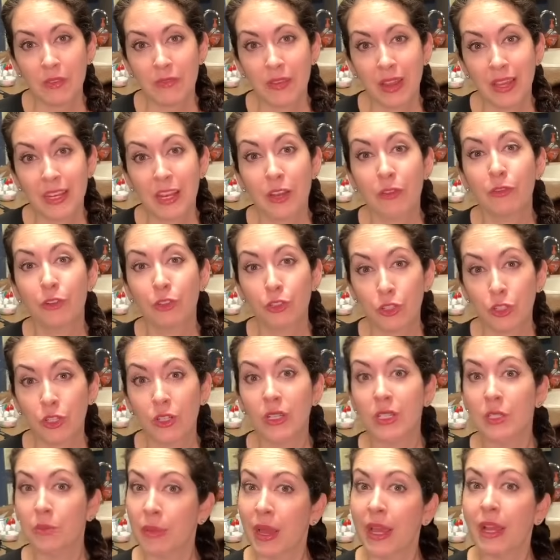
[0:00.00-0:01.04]
find out for sure
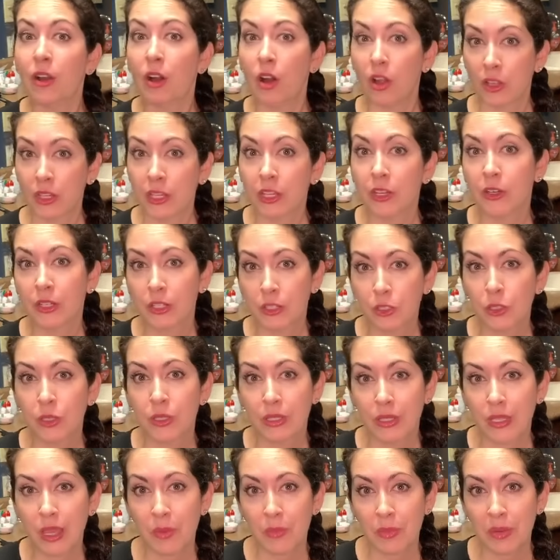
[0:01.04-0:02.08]
is by calling your insurance
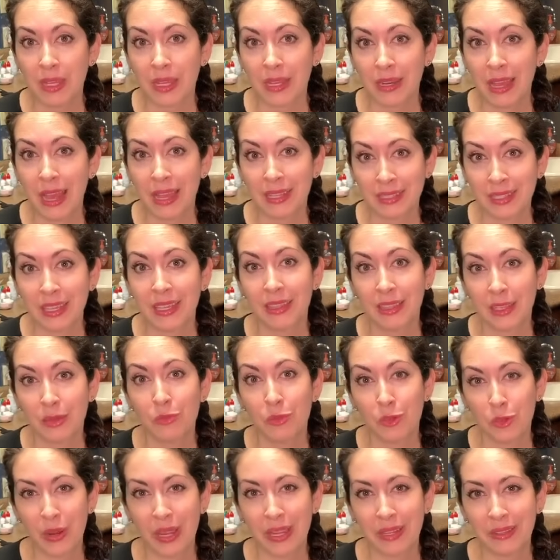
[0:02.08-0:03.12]
company and asking them
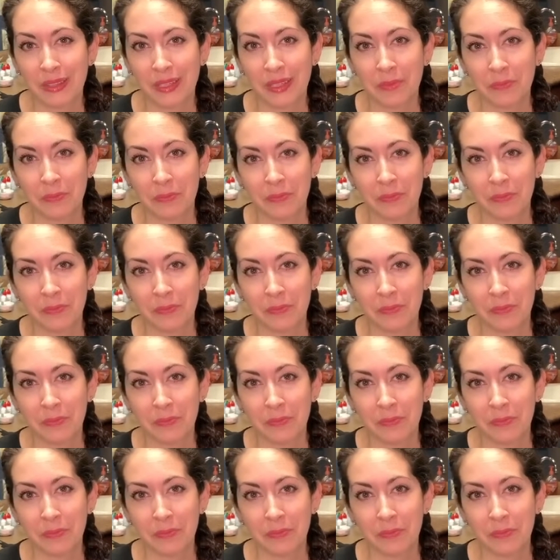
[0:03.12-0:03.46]
directly.